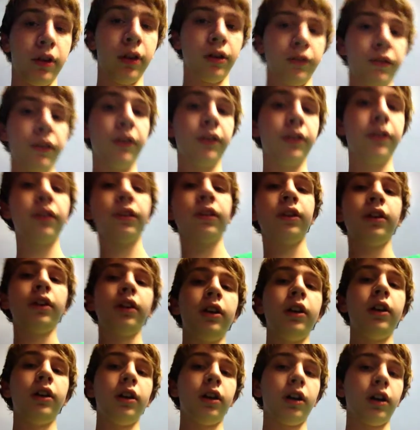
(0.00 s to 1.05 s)
all of us.
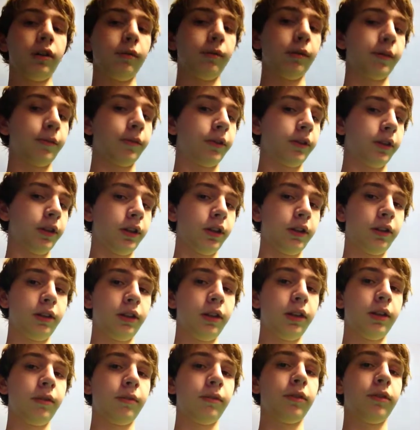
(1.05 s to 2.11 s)
All the members at
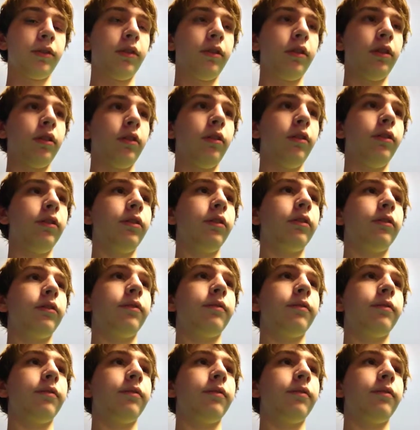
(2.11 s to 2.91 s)
Elite Game Studios.